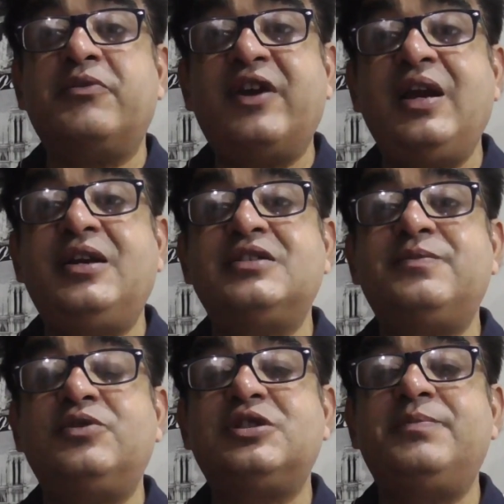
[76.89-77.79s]
Why it is
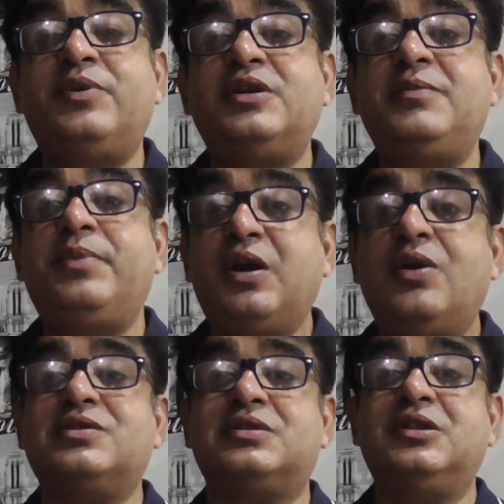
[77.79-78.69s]
most important?
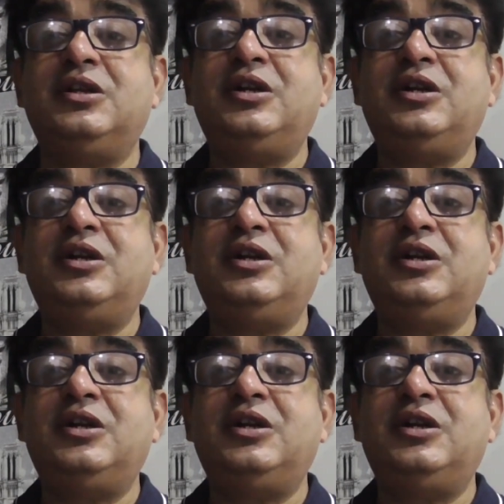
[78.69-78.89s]
Because